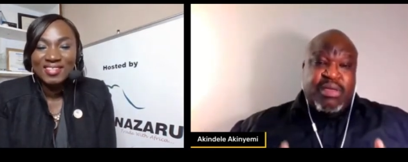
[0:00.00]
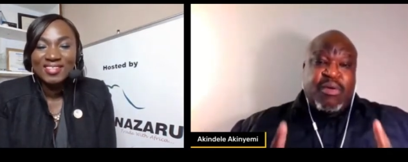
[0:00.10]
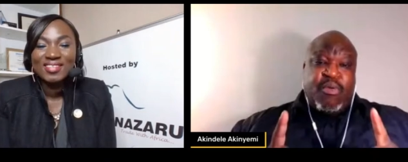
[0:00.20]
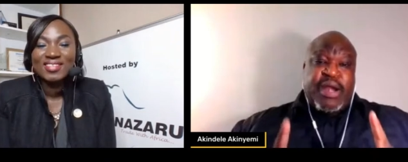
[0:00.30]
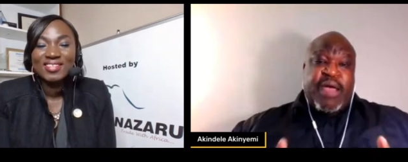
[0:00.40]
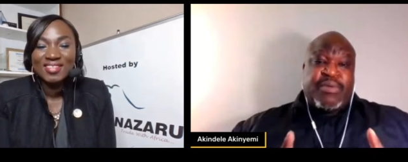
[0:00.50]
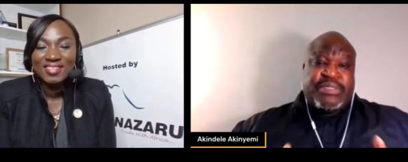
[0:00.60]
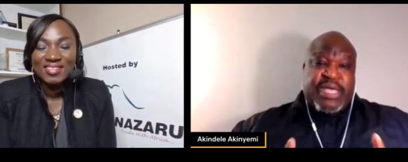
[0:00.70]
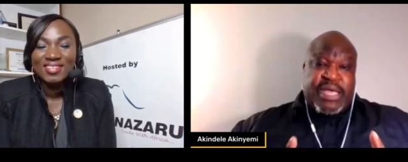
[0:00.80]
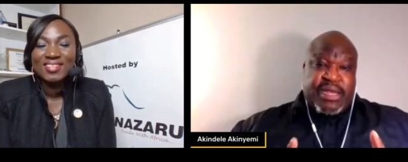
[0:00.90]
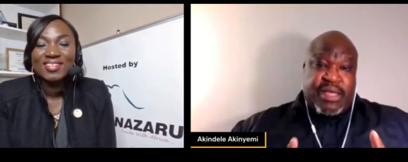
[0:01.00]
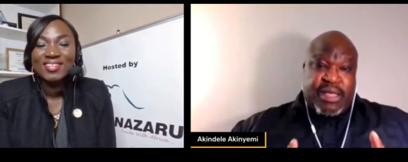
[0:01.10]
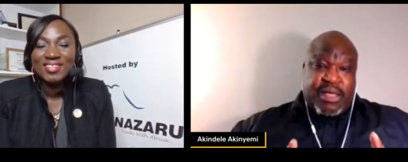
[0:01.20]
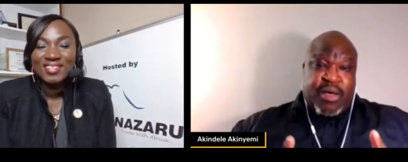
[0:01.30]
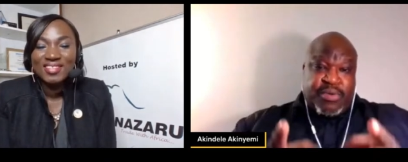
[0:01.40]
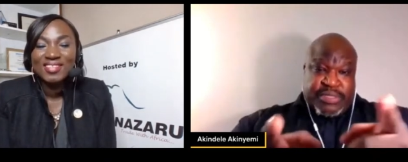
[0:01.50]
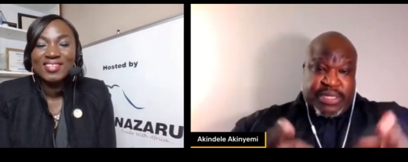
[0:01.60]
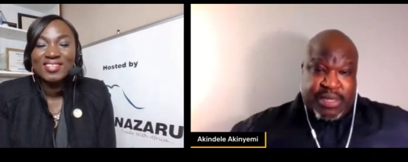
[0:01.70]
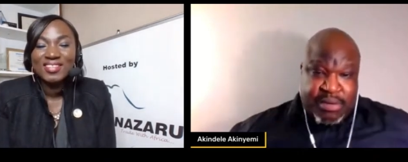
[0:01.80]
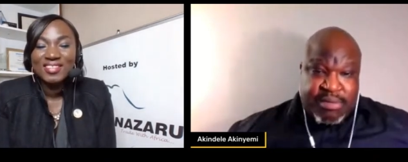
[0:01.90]
Speaker 1: when I was at uh,
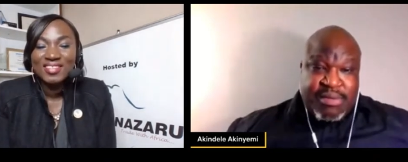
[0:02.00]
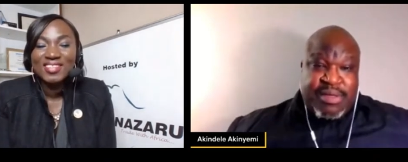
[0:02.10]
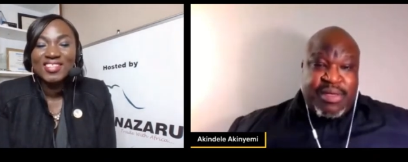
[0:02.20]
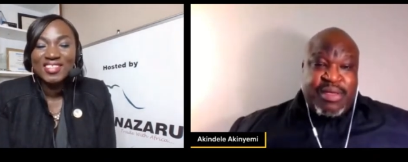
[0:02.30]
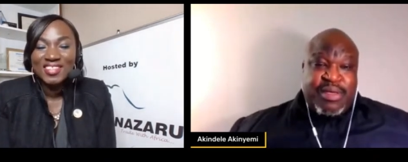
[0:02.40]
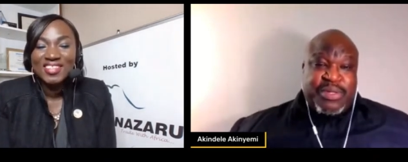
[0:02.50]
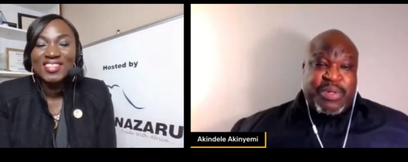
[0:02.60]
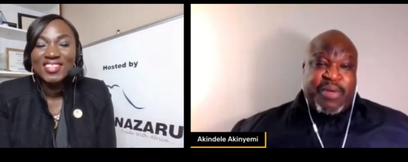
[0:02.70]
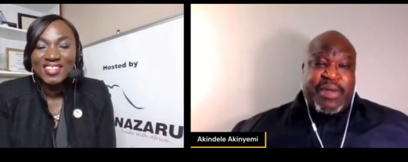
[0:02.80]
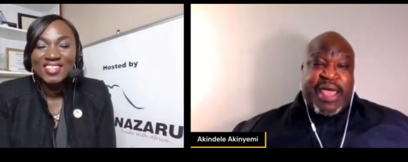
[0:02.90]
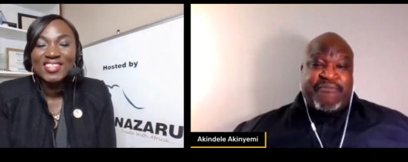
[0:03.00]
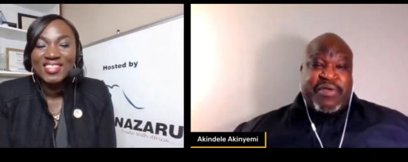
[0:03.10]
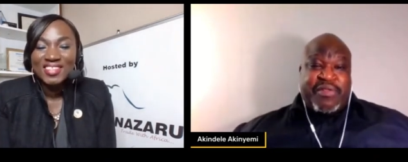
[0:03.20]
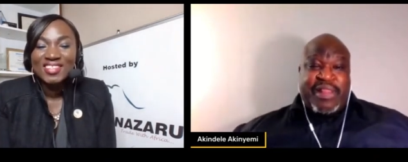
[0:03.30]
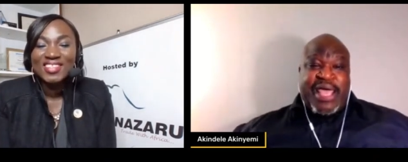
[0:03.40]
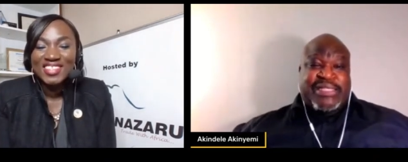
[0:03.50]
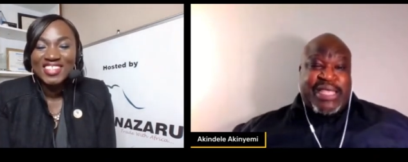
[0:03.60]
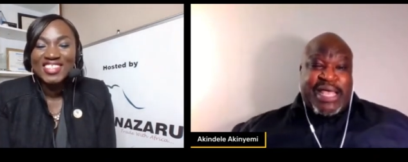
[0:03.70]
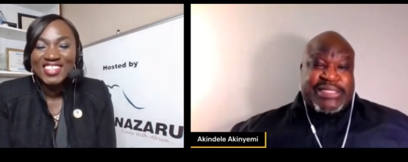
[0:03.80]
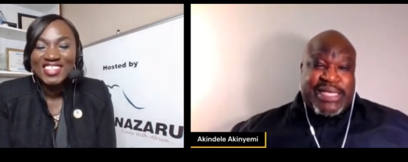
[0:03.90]
hosting Trade with Africa, the last
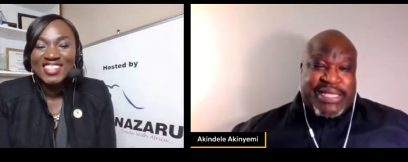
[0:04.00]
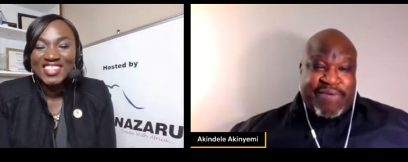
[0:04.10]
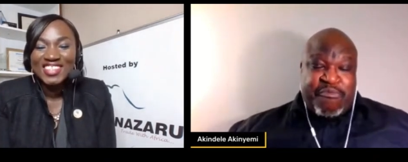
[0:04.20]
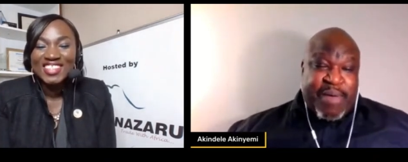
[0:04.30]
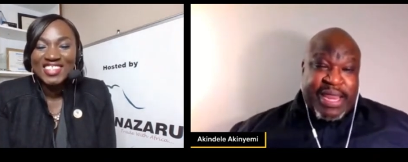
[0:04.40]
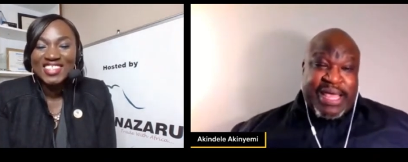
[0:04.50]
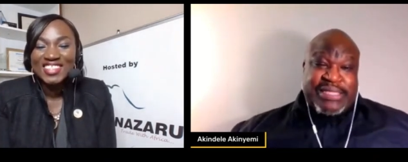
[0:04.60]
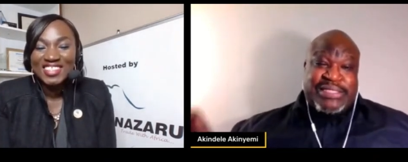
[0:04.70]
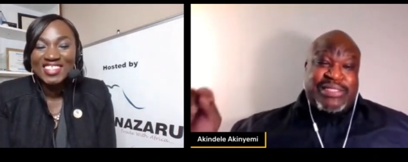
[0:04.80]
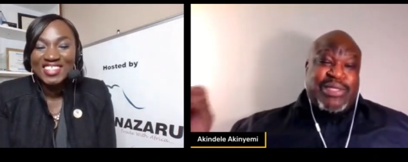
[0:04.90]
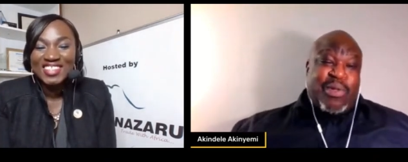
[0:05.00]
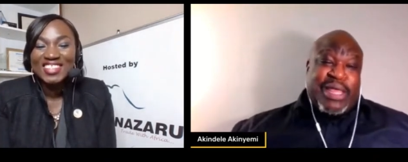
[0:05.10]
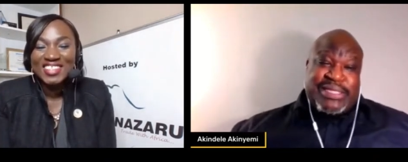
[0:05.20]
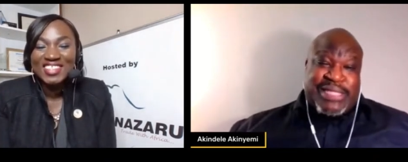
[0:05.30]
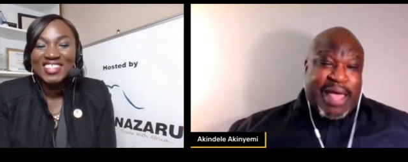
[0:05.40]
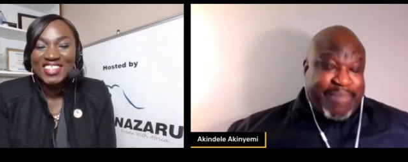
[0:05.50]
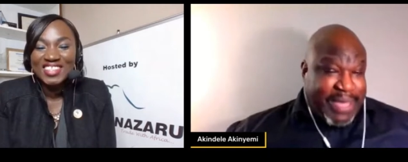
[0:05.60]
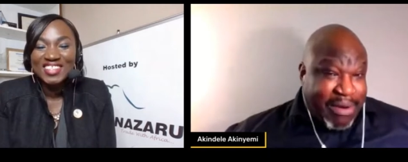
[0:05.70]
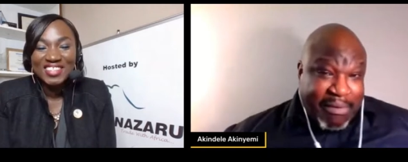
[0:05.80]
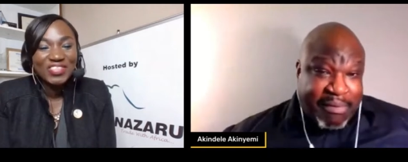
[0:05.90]
thing I said to everybody is, "Don't let it stop
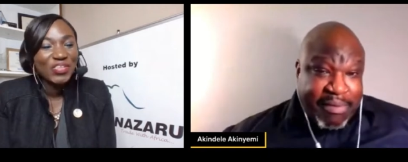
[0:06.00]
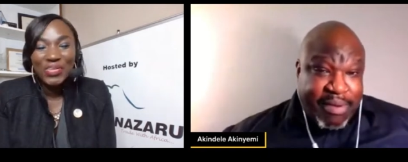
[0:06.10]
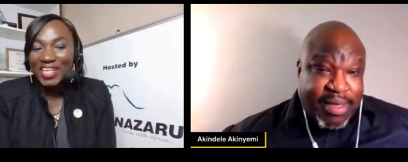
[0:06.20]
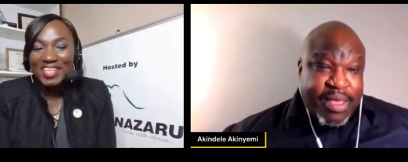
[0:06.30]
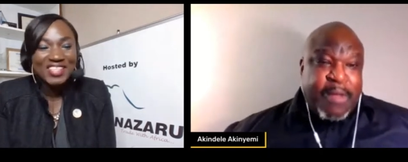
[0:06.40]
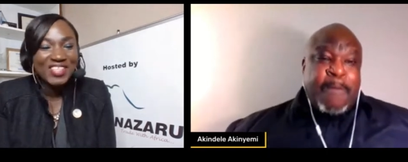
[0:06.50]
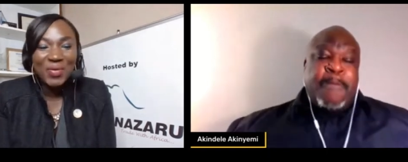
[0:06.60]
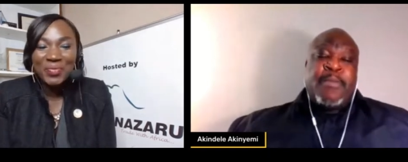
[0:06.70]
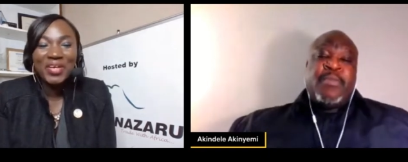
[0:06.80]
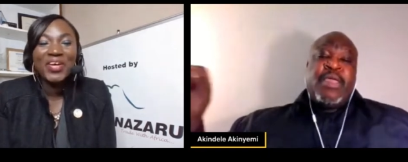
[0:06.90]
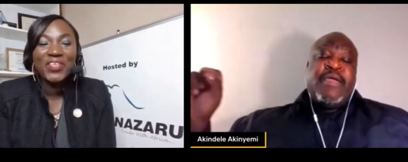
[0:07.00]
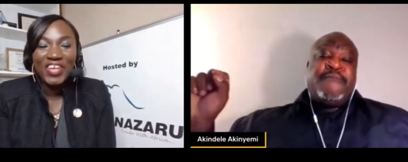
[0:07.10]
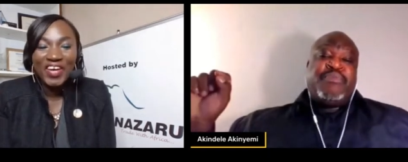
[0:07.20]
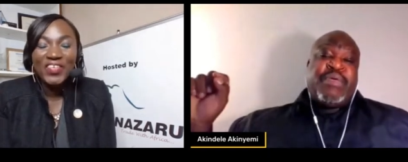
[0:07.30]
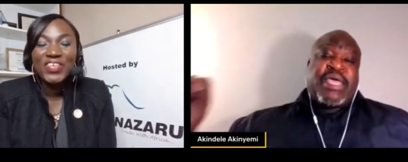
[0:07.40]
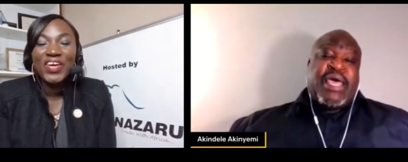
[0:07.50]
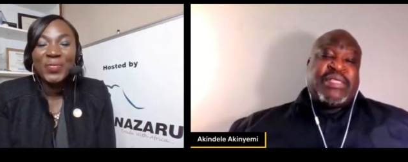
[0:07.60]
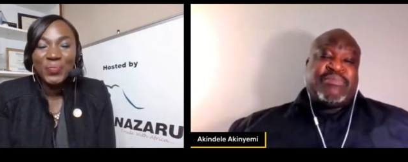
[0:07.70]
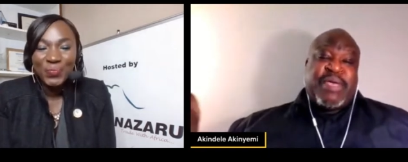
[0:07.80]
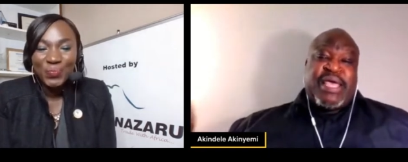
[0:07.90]
here.
Speaker 2: Don't let it stop there." Yeah,
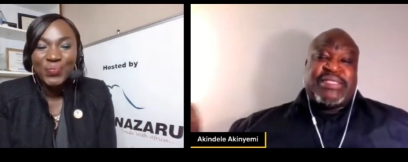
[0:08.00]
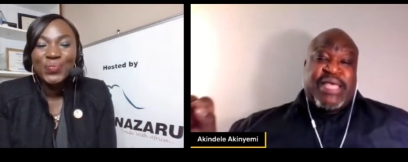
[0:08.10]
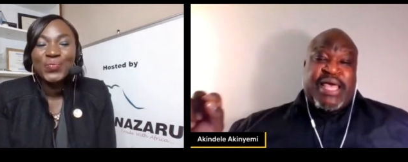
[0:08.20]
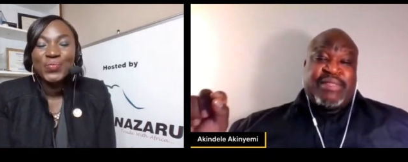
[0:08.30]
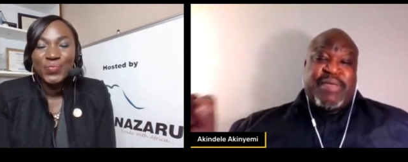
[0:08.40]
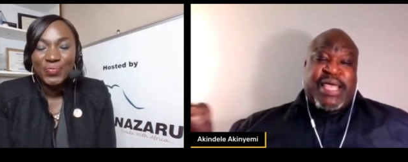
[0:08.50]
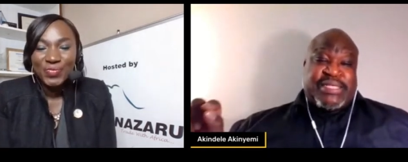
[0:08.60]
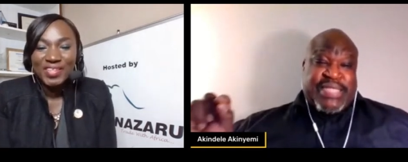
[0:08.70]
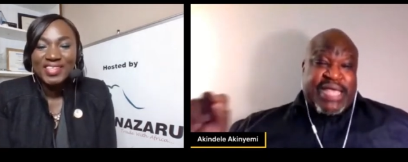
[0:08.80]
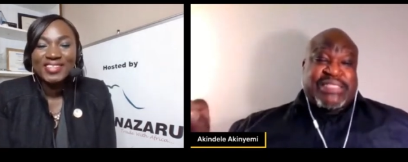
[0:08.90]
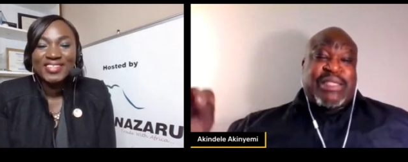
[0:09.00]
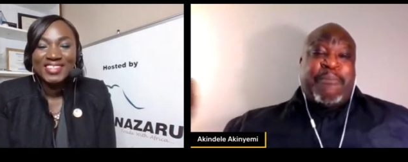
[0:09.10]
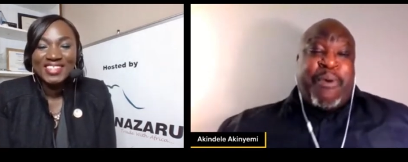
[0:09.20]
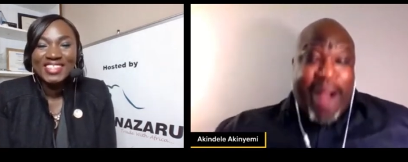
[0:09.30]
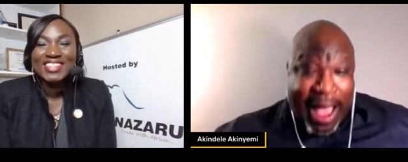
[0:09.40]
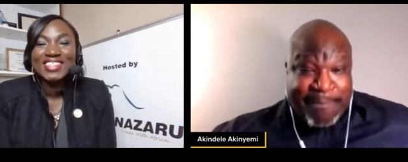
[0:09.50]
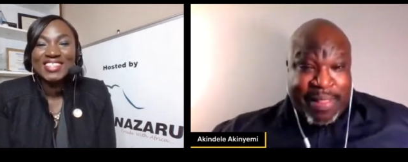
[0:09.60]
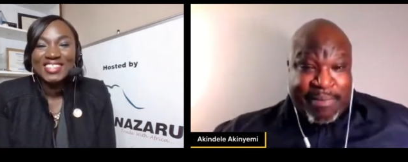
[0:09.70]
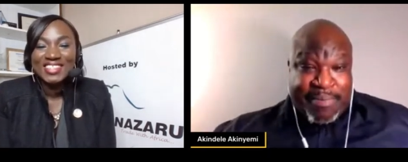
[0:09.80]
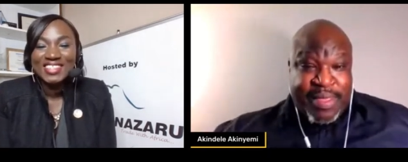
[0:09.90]
because
Speaker 1: because I because that's the
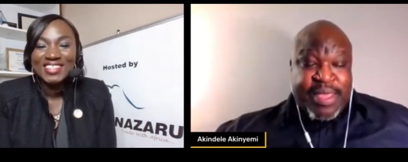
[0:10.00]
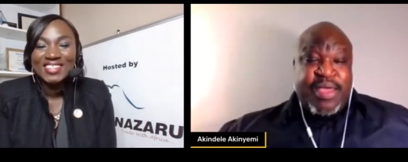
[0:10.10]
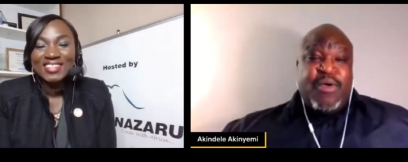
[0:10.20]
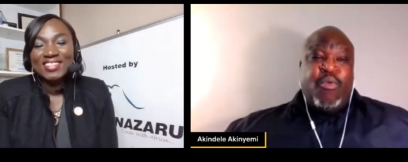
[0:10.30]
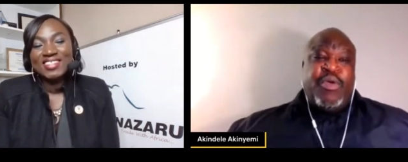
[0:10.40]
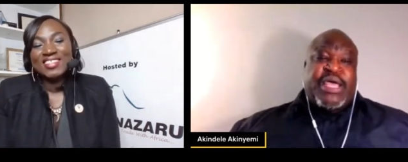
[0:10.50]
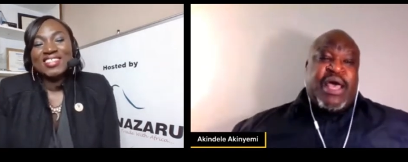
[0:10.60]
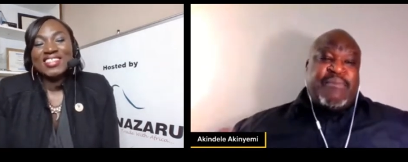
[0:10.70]
problem. We come